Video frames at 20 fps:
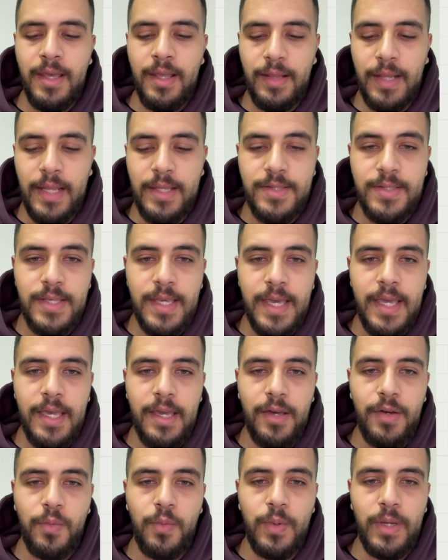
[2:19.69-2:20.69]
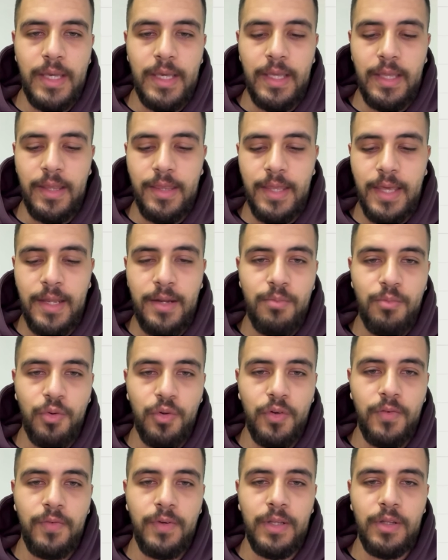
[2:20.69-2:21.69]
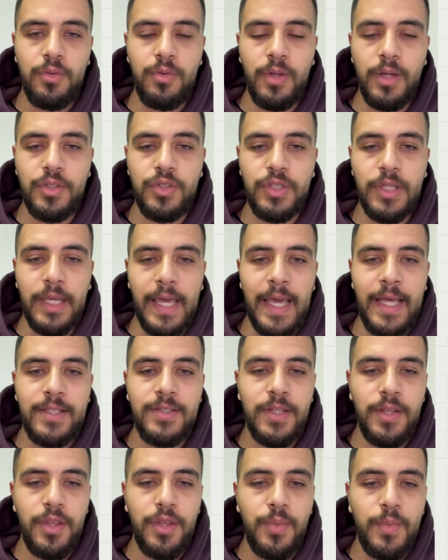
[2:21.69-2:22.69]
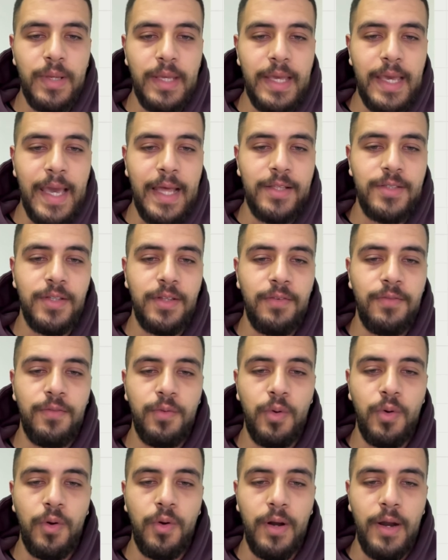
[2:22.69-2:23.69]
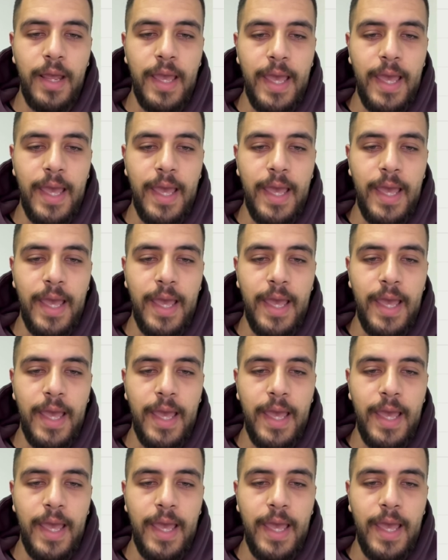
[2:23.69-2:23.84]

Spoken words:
Let's say we then move into launching ad set 3, ad set 4,